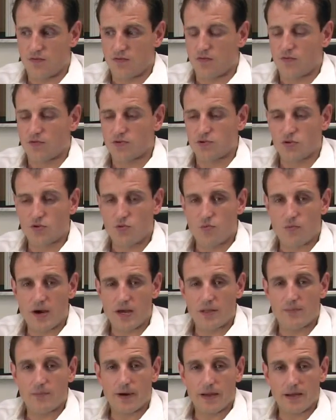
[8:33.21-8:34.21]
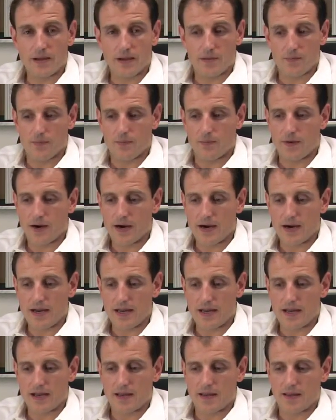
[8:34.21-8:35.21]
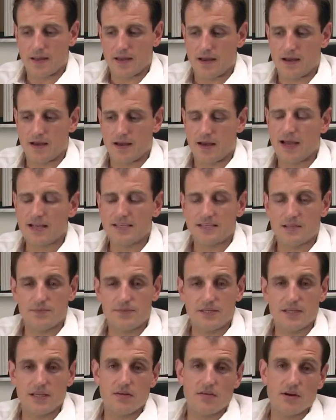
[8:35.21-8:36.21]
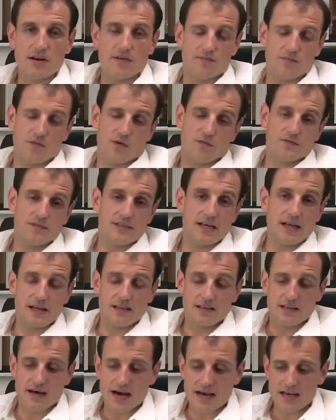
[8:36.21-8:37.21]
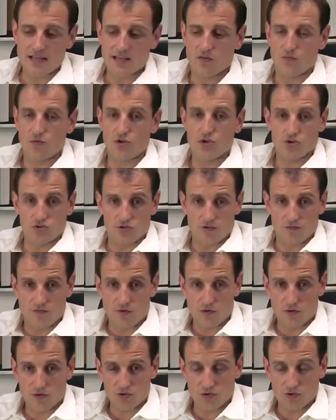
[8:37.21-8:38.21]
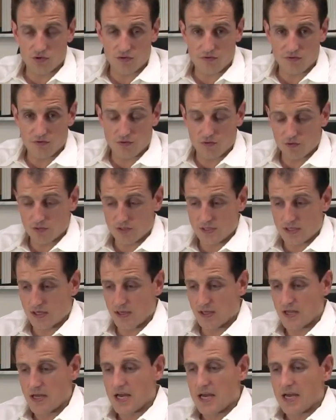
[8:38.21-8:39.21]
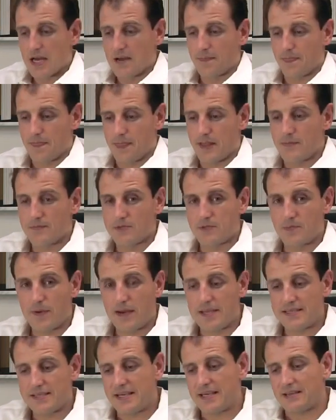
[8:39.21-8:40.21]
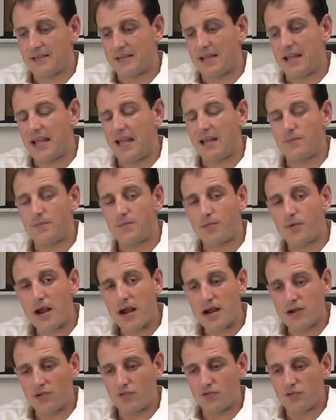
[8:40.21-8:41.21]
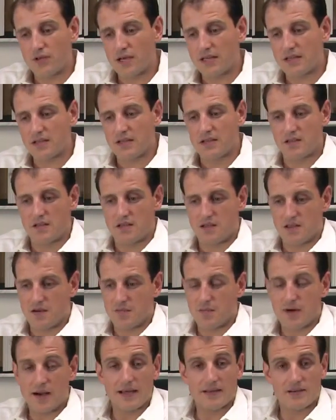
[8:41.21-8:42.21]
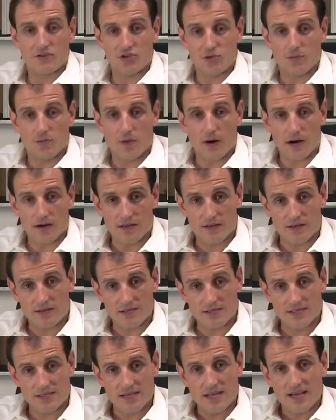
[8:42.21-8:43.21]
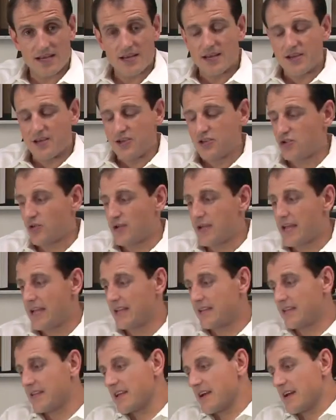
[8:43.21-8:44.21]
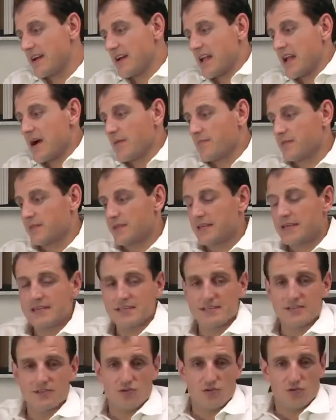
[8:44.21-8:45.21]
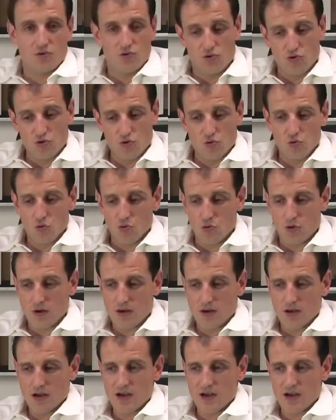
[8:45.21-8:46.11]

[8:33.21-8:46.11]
was occupied by a subsidiary of Teledyne, which also focused on the fuel cell space, and prior to that by Energy Partners. So again, these two